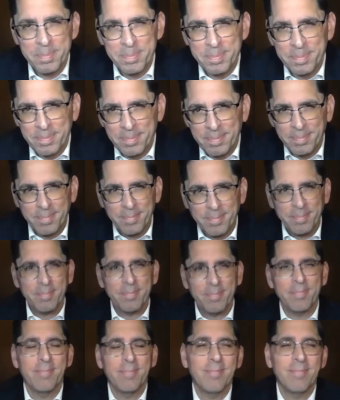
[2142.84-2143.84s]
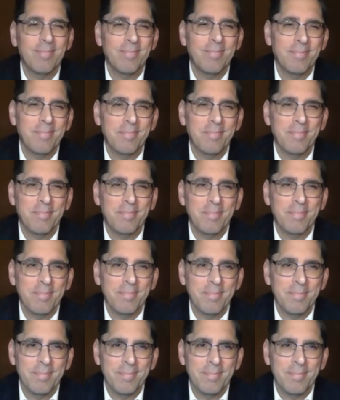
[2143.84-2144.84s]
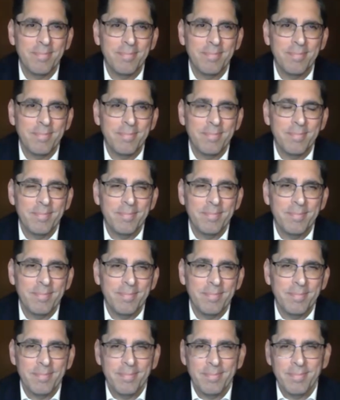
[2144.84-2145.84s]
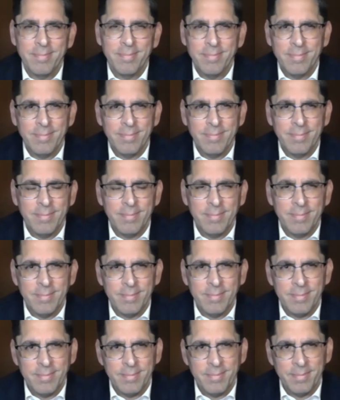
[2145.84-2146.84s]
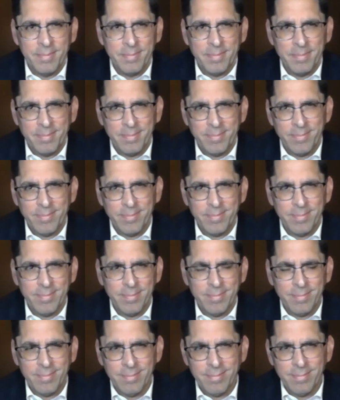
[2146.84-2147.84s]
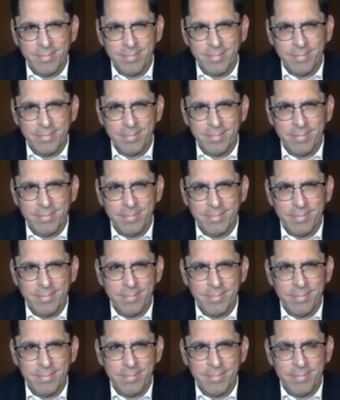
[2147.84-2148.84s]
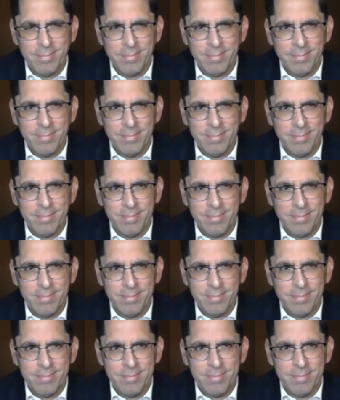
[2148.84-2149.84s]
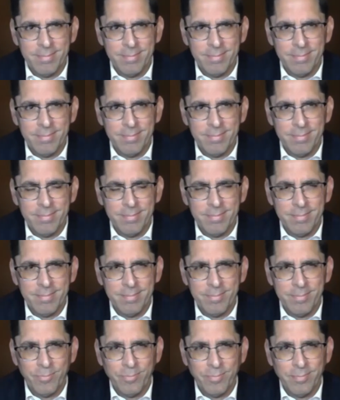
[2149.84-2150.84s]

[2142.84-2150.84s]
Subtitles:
This person isn't speaking.